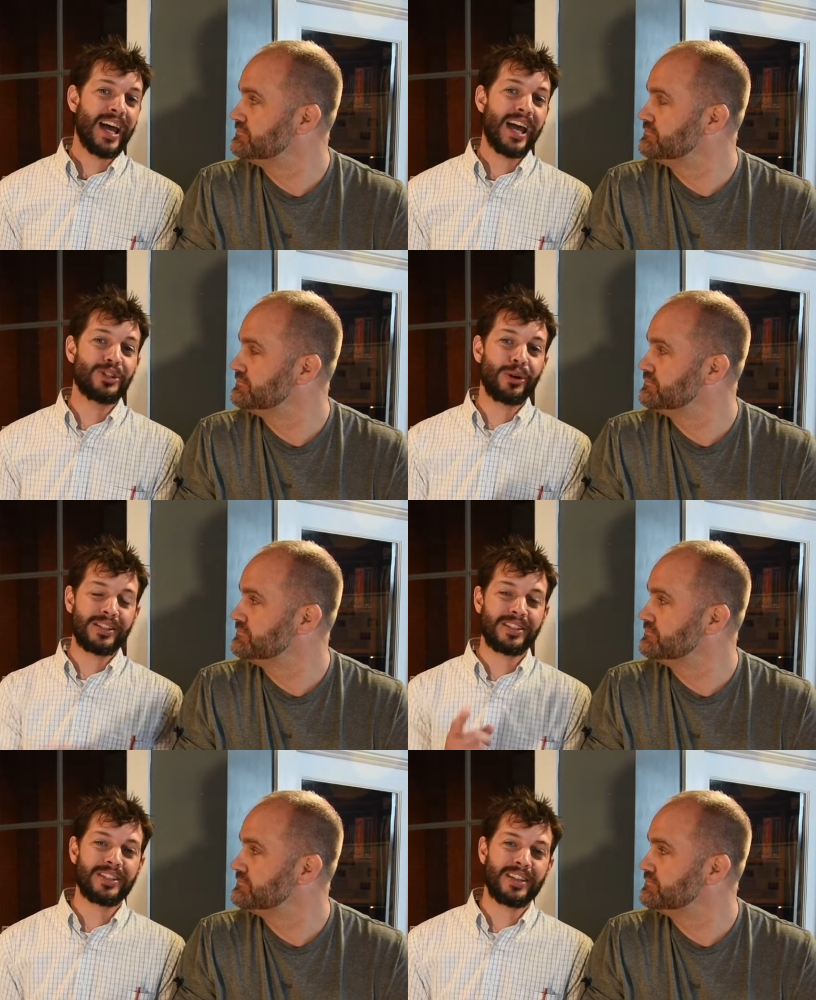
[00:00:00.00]
Speaker 1: Hey, join
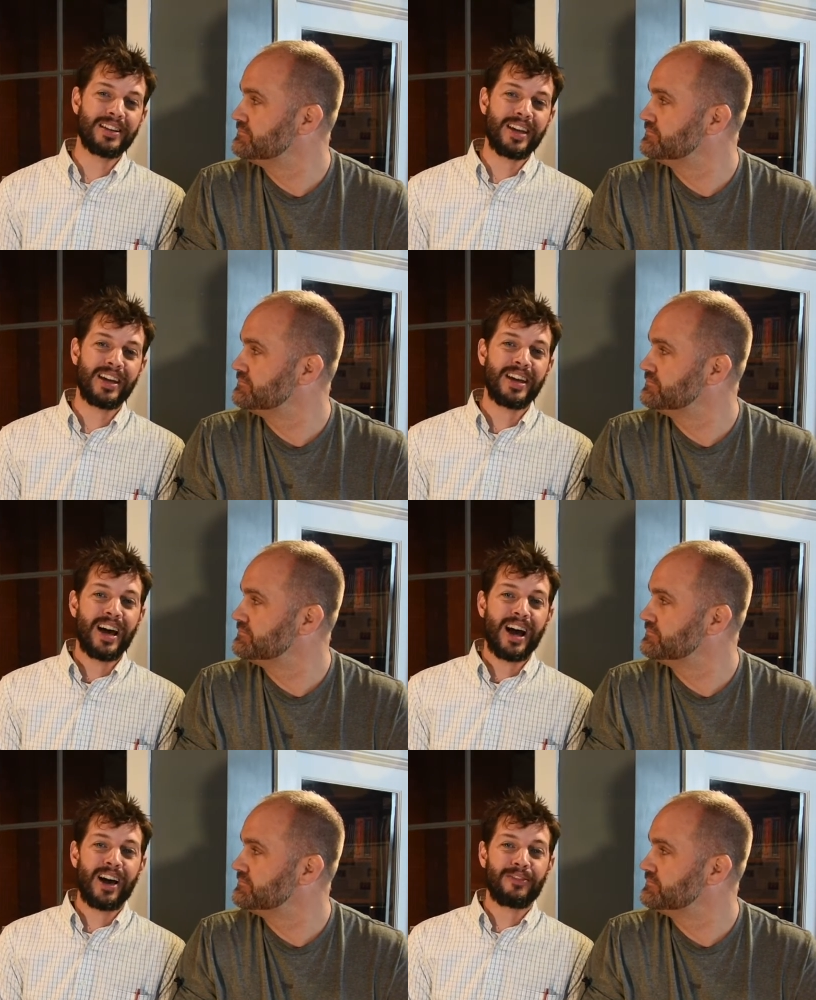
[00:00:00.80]
us this Sunday
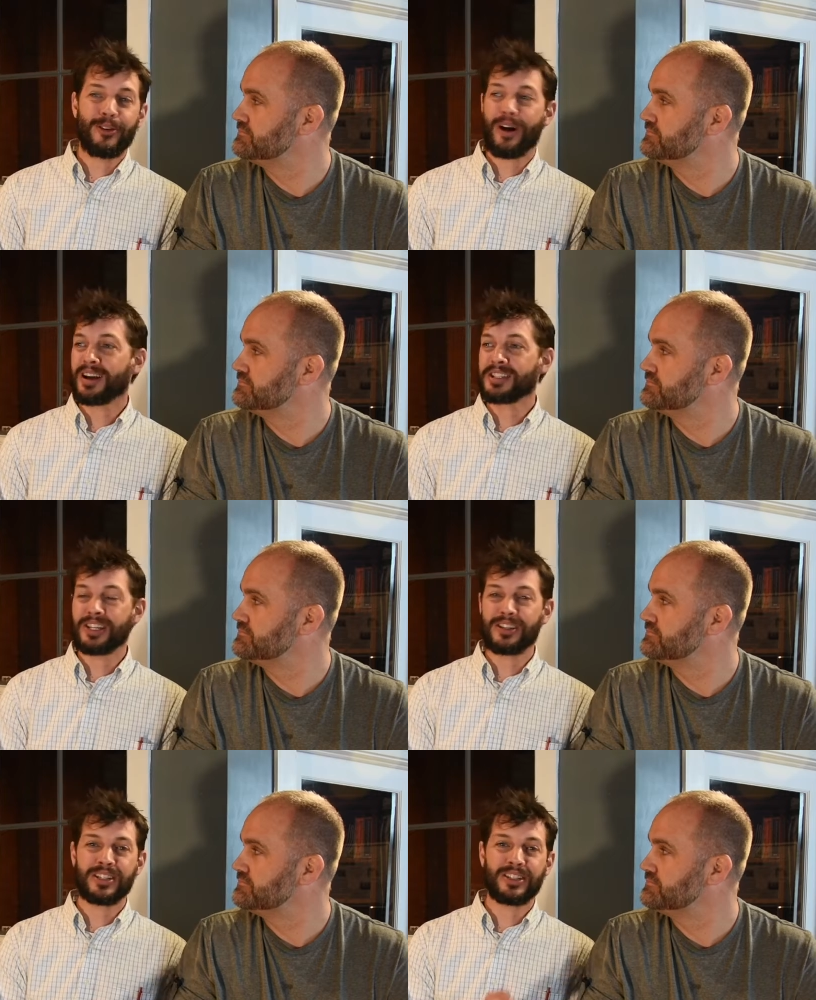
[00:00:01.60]
uh, for our
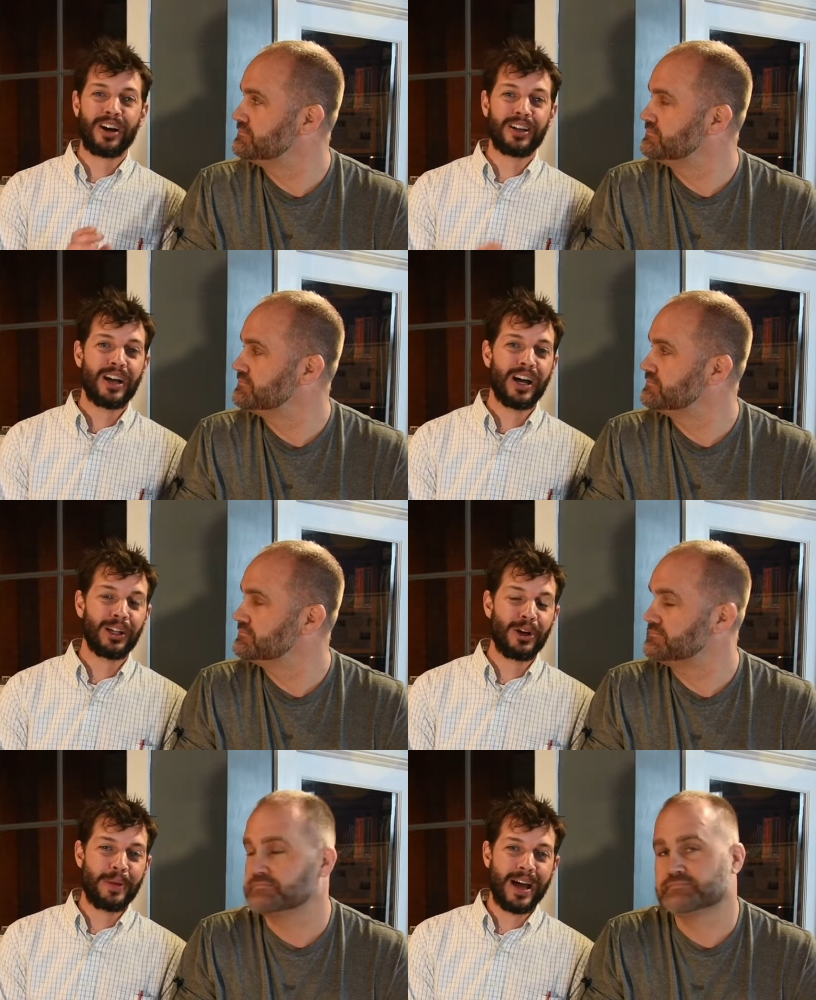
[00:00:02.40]
series called
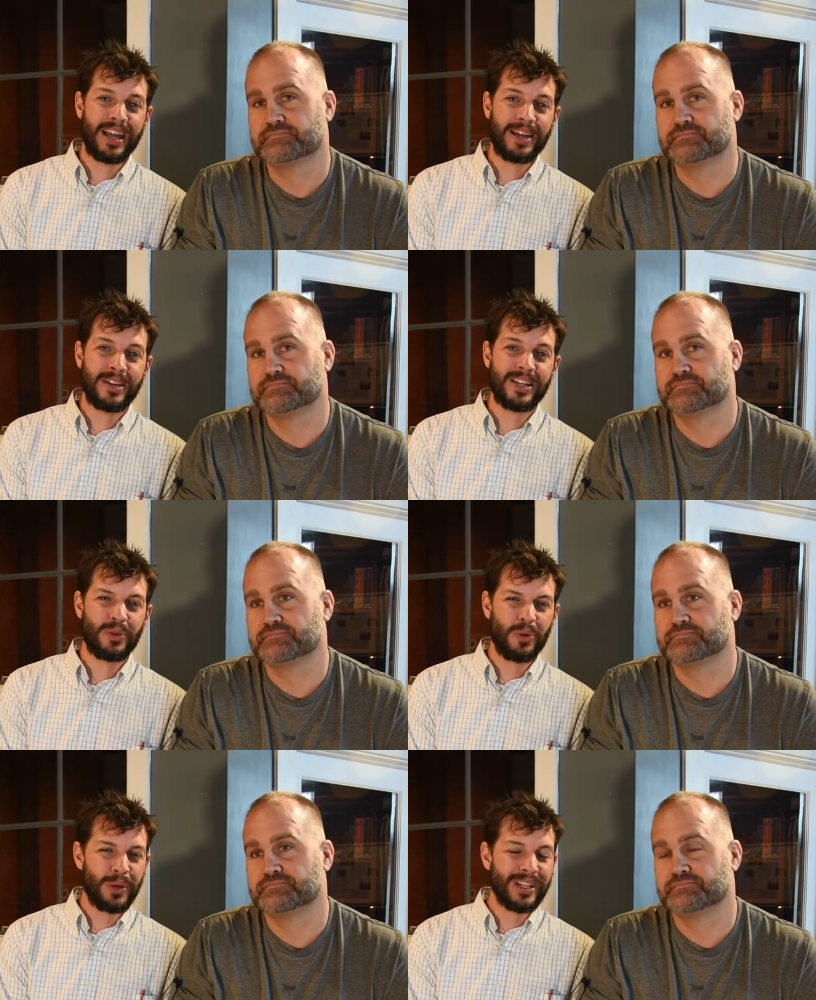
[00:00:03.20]
Hello, My Name Is,
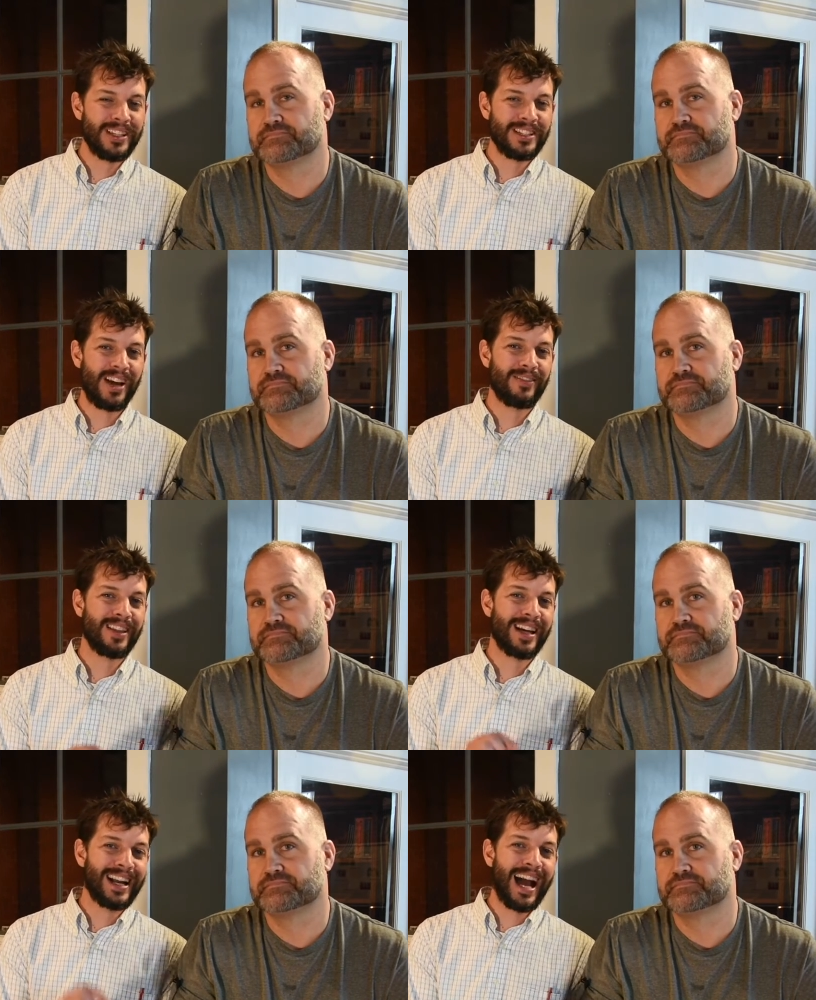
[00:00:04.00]
where we discover
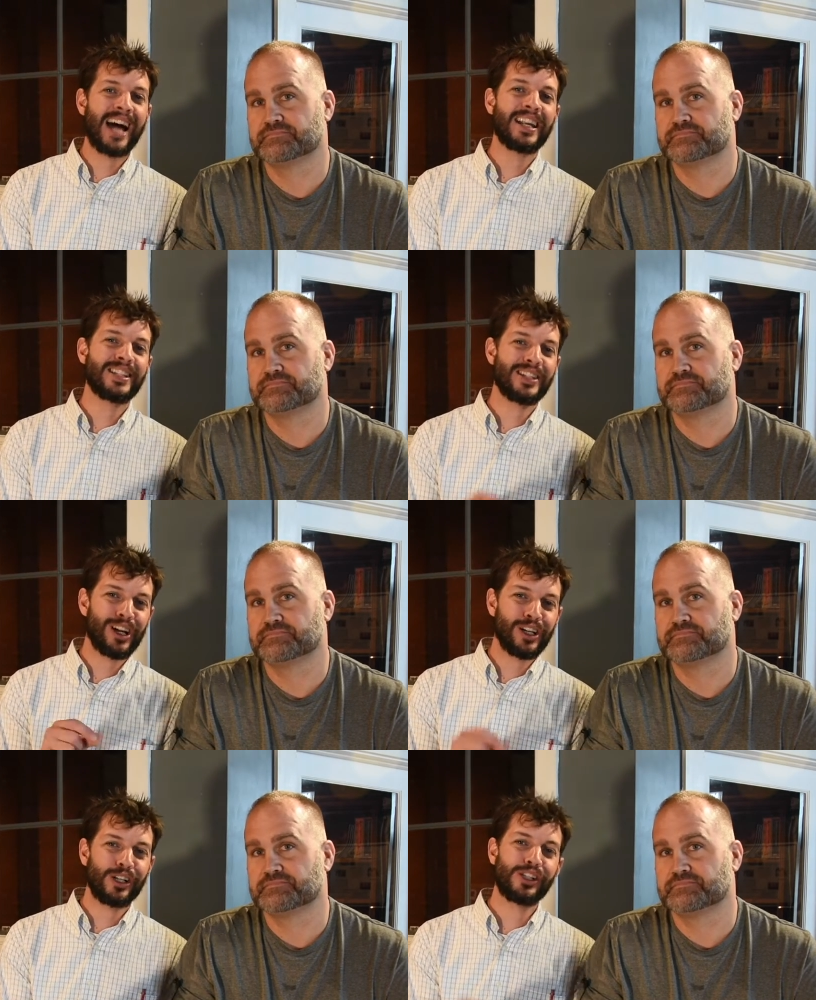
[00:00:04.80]
that God is
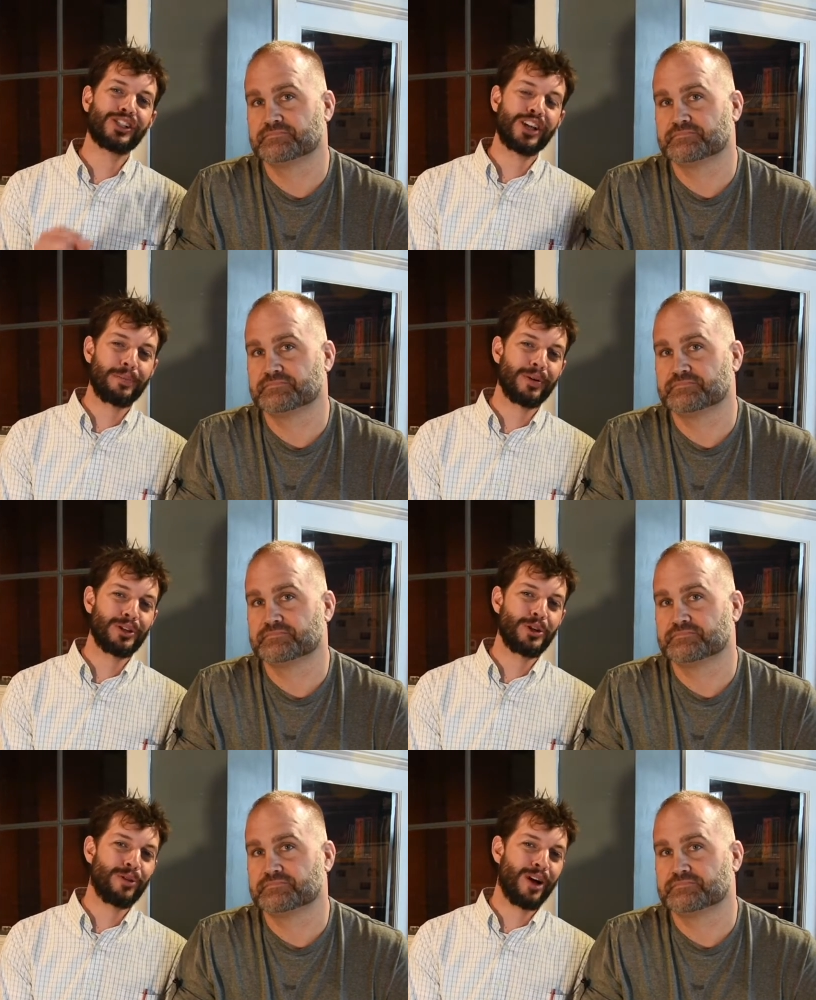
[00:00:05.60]
our good shepherd who